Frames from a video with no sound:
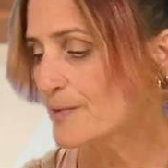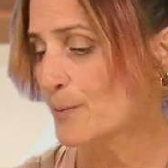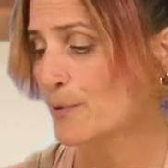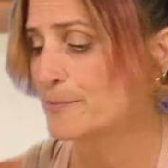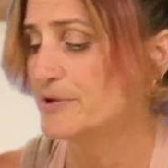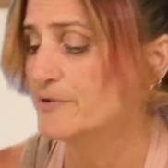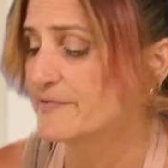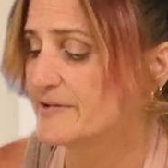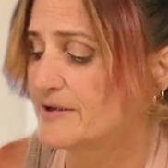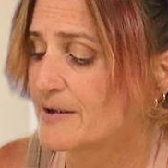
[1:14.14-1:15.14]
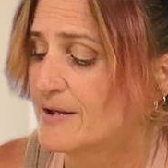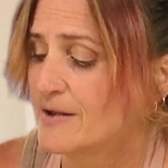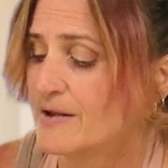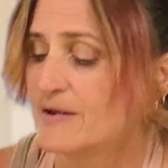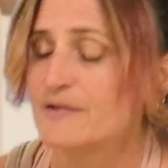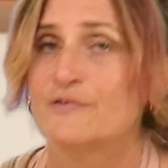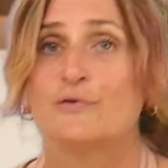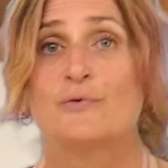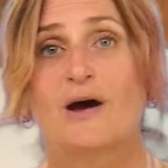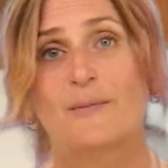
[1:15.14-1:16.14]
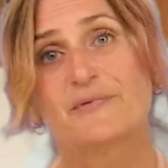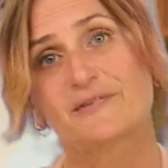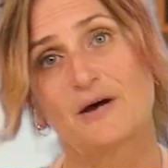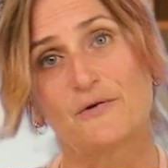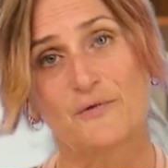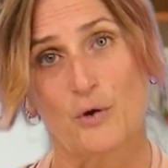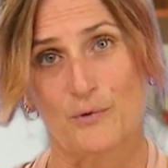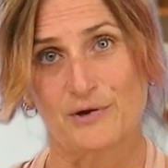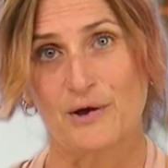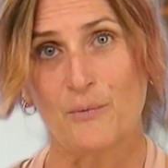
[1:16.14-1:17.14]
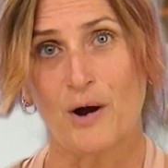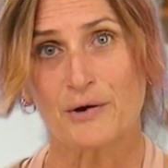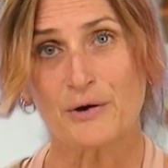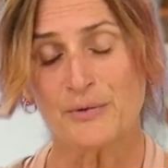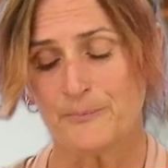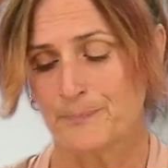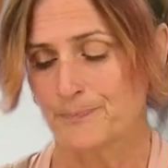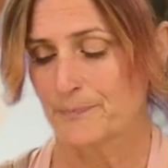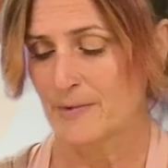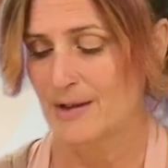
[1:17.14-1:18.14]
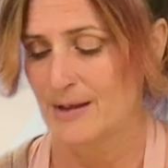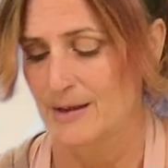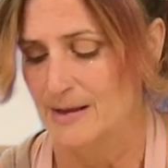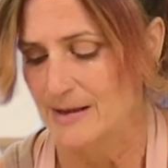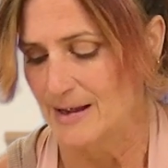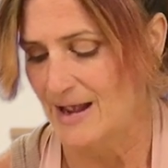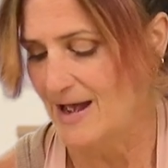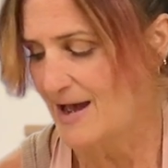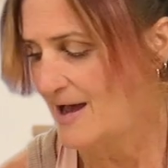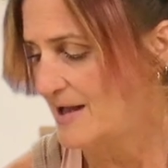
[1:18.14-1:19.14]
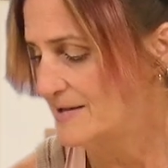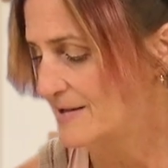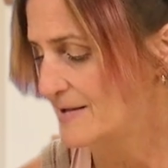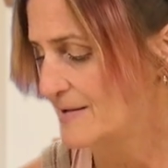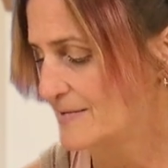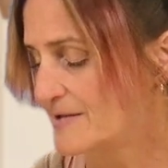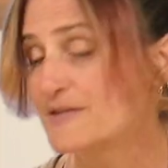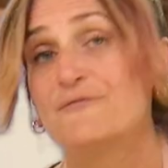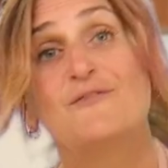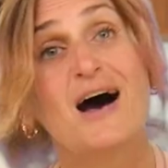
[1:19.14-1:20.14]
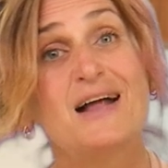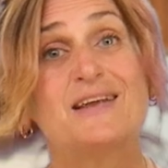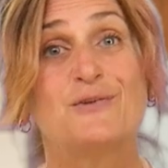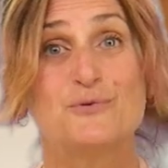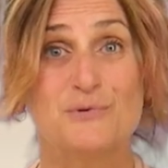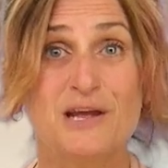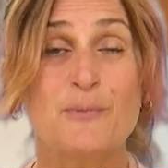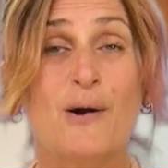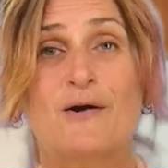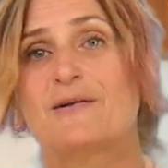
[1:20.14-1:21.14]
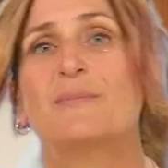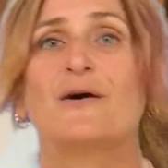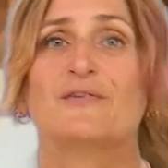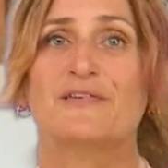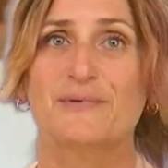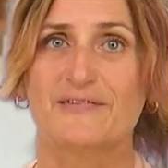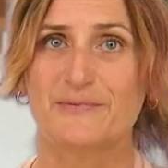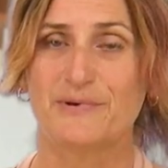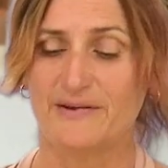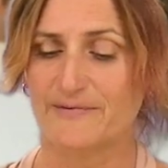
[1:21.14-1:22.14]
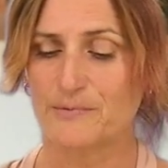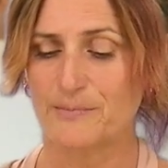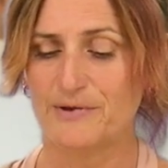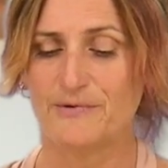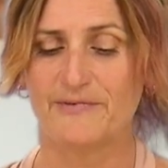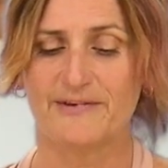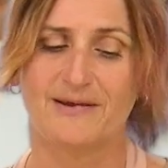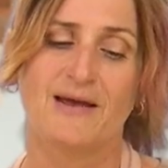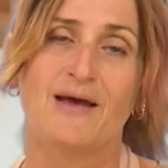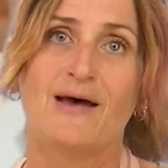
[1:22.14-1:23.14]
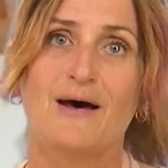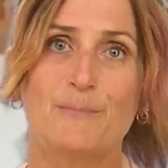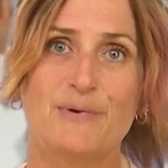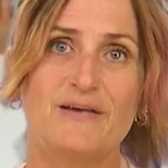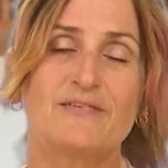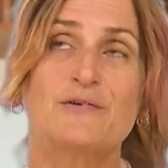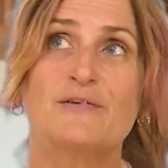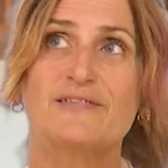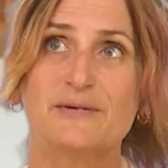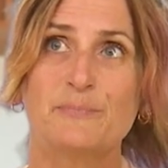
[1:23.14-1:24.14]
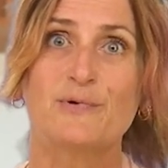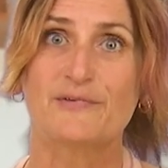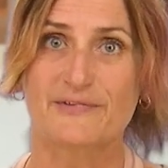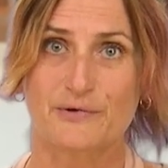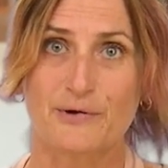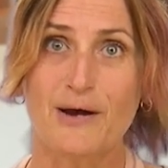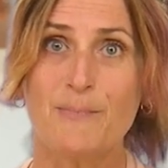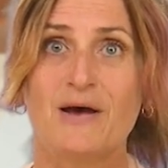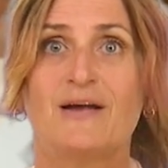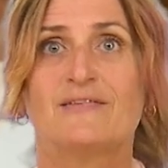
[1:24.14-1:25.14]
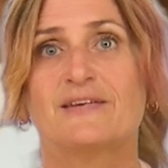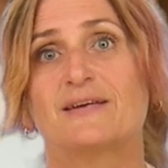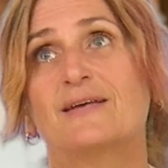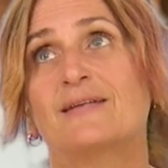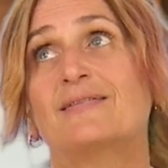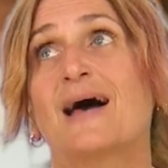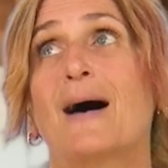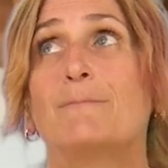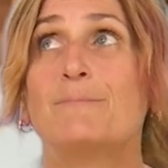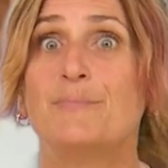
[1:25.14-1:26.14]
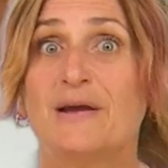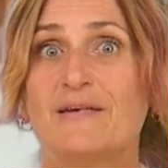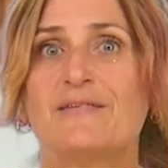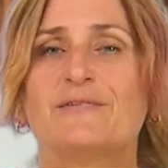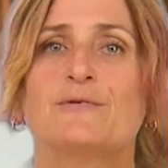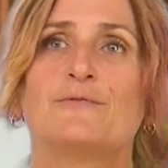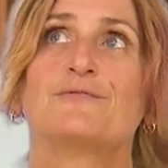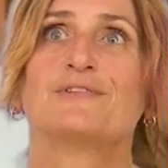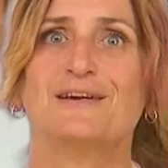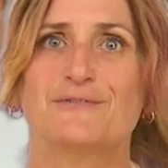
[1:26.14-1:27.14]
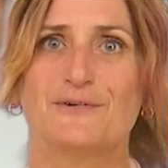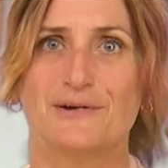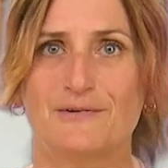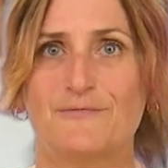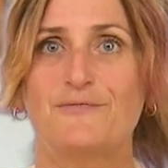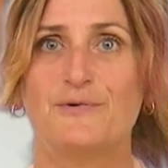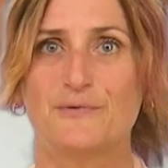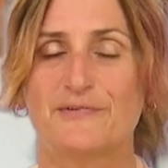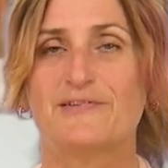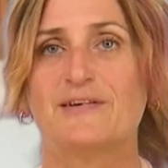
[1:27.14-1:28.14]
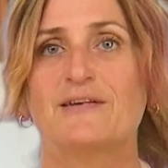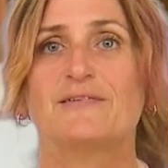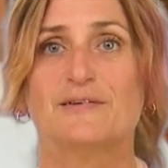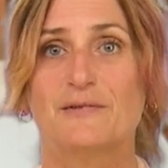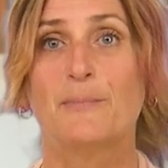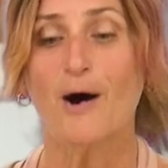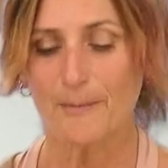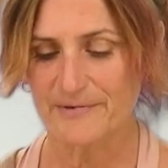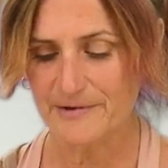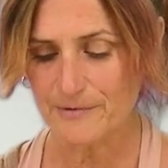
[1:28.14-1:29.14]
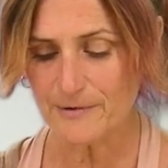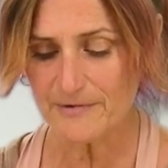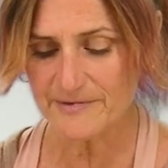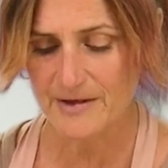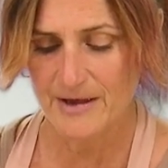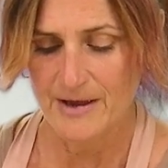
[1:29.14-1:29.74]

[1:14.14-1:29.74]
We'll be using 2 cups of coconut water. And then the fun and unique part about this recipe is we'll be using a basil simple syrup to get that basil flavor infused into the popsicles.